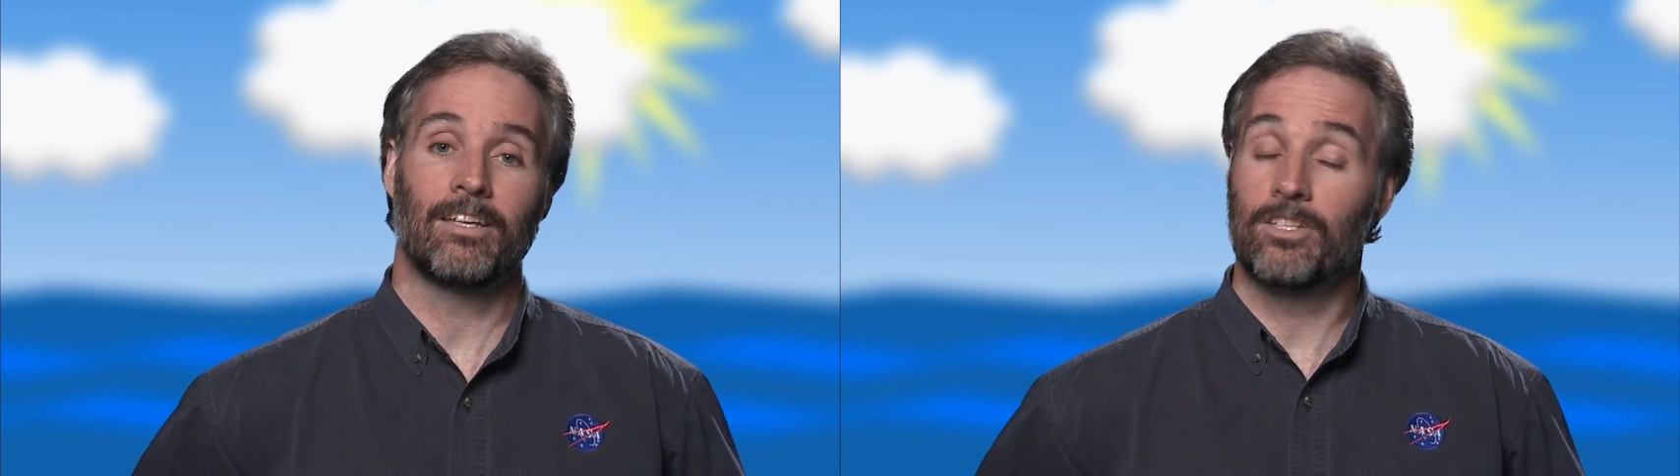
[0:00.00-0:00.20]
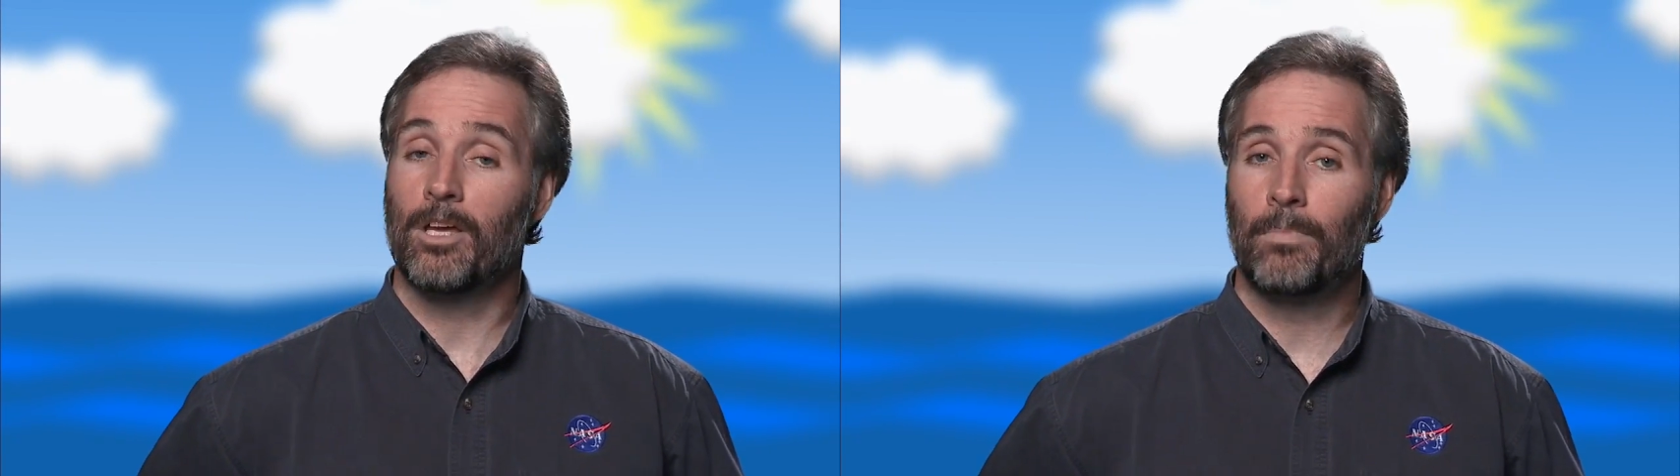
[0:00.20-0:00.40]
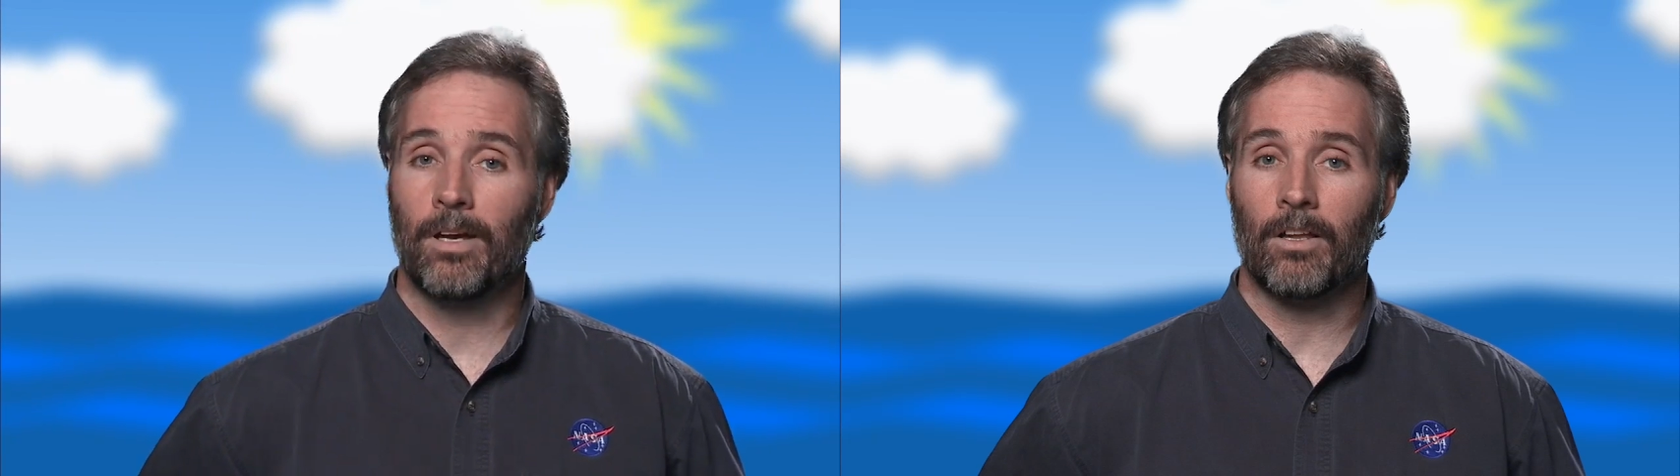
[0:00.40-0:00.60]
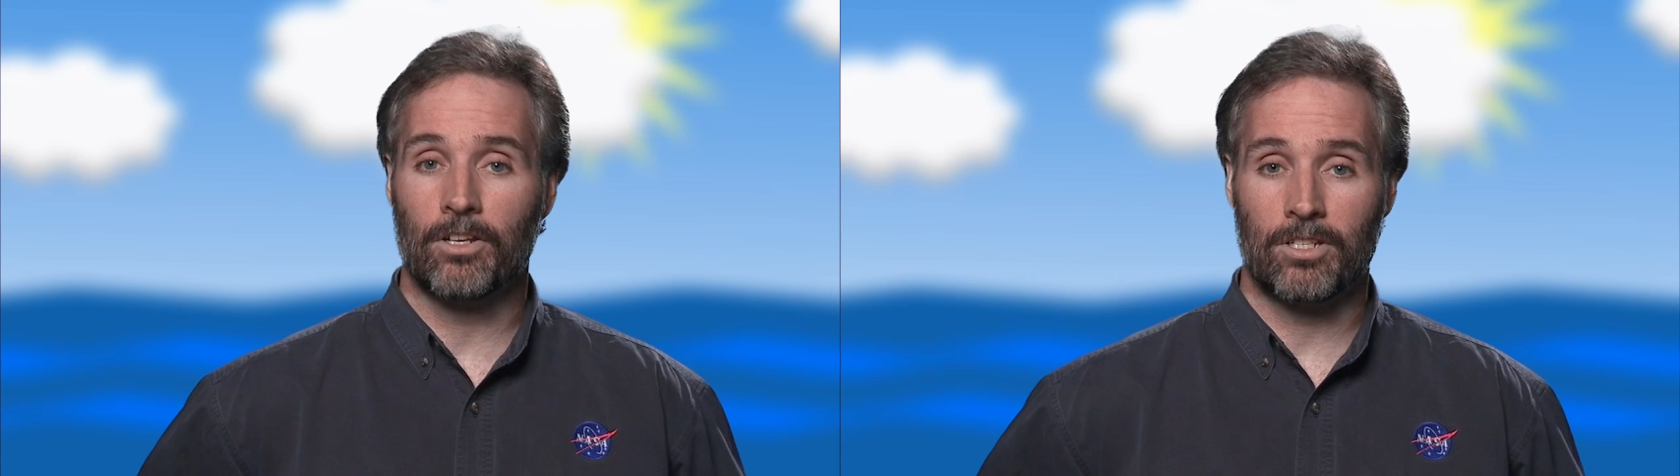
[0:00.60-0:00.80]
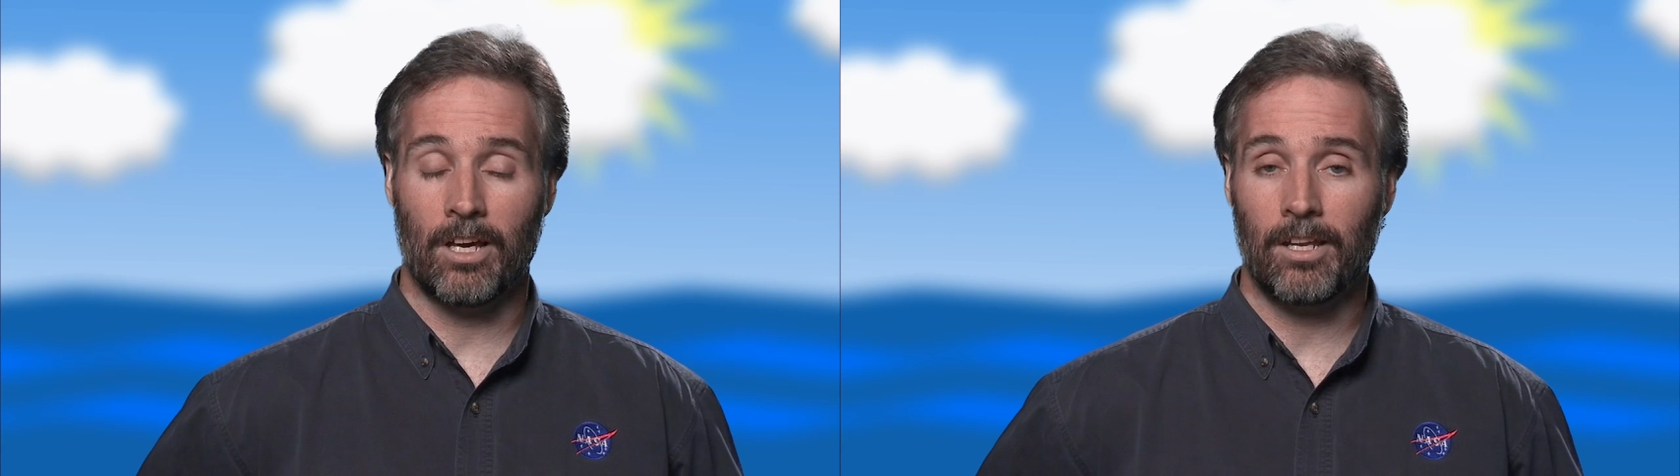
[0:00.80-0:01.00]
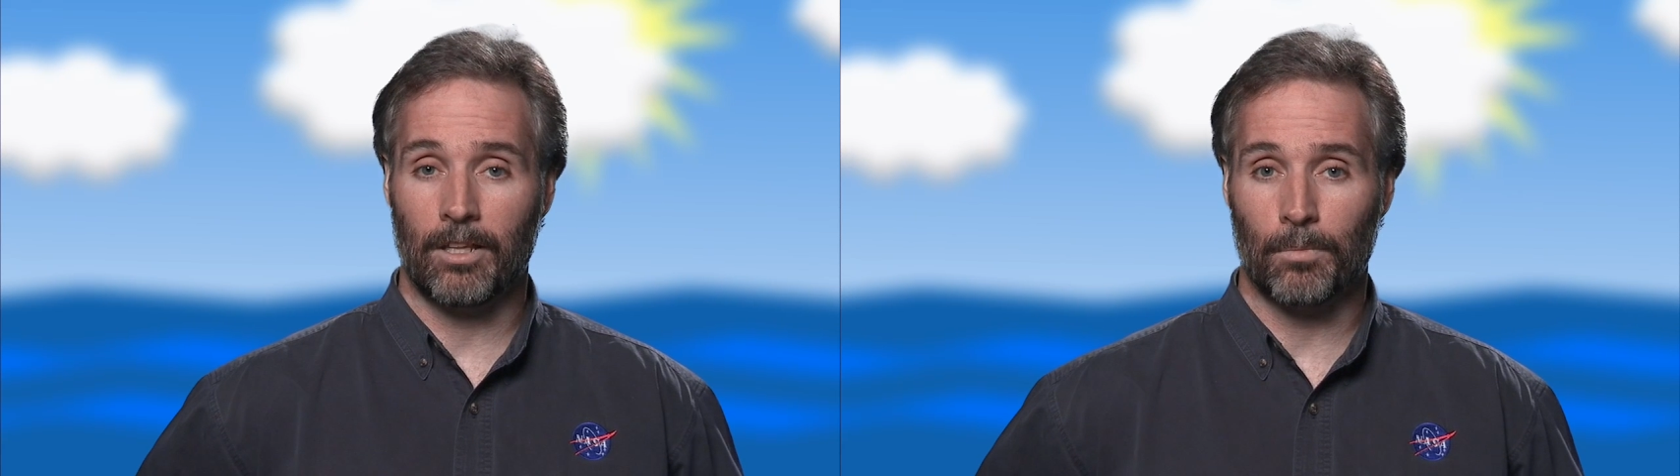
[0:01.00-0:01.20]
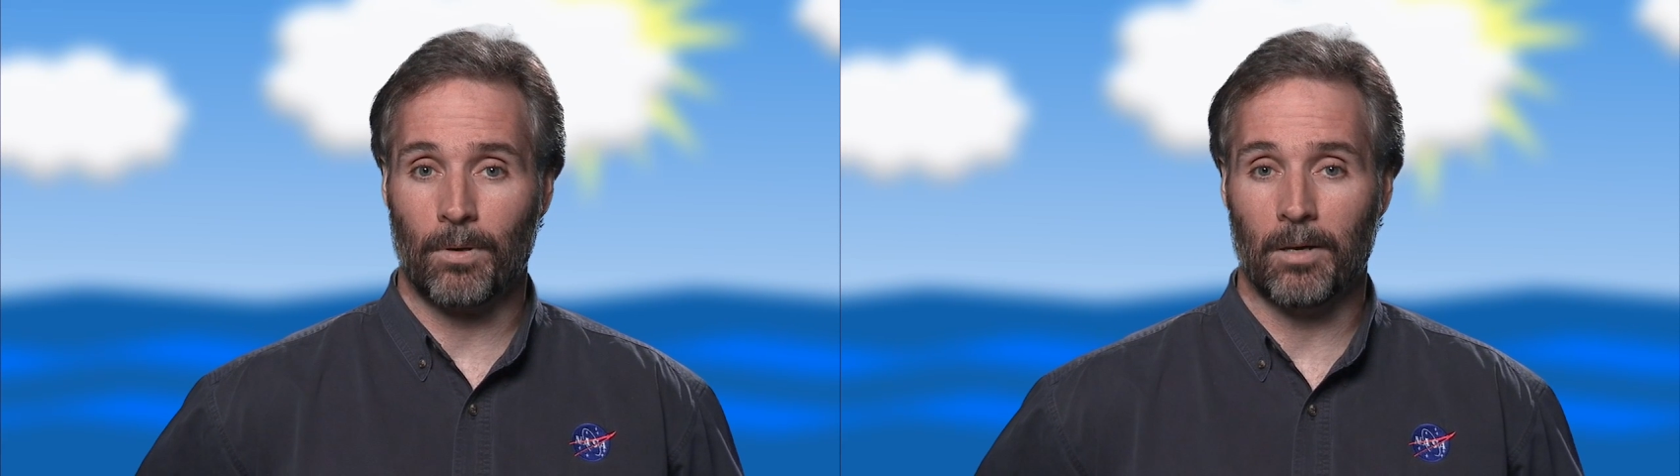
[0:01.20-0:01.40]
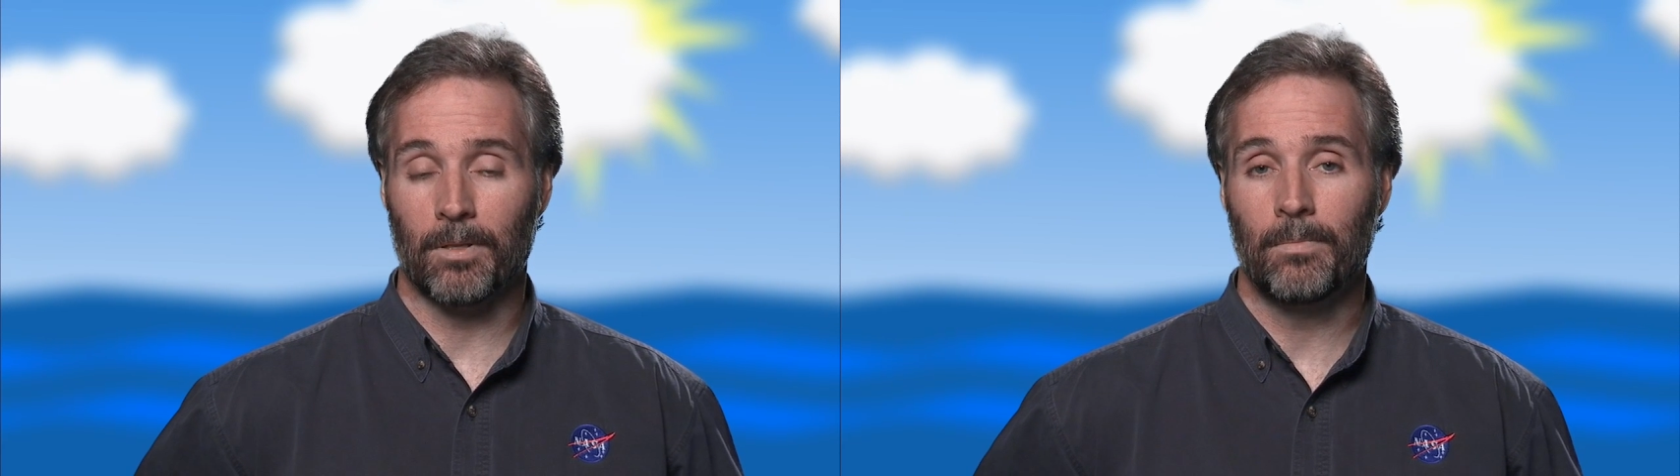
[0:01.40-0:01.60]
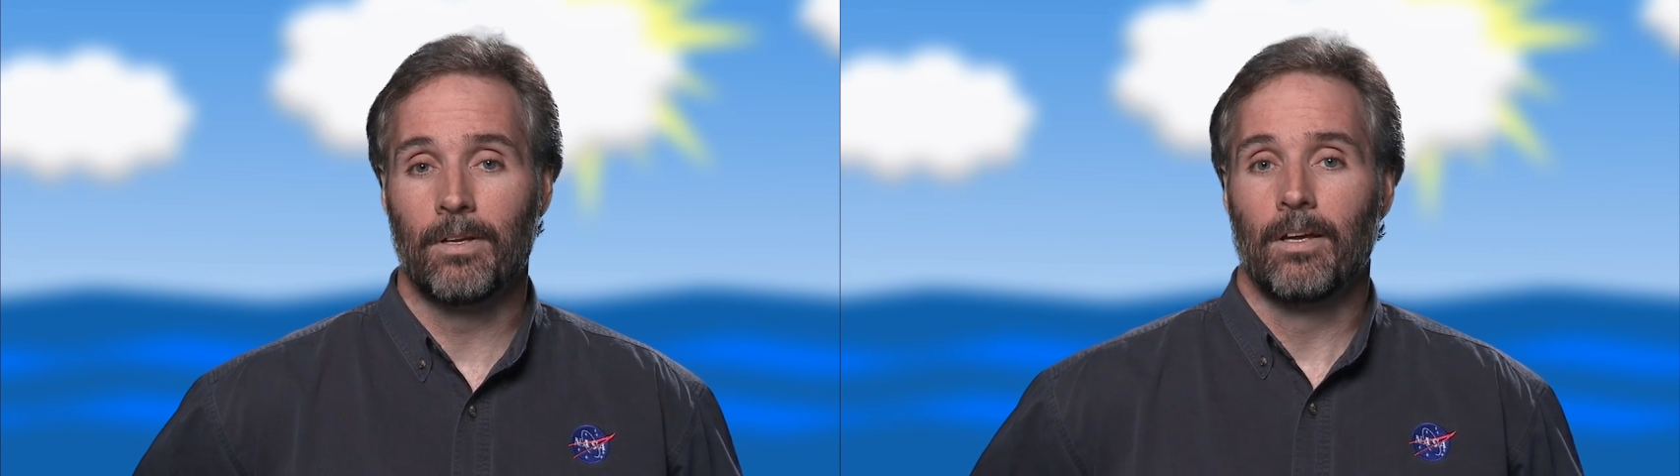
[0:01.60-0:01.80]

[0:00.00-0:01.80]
and JPL are studying the problem,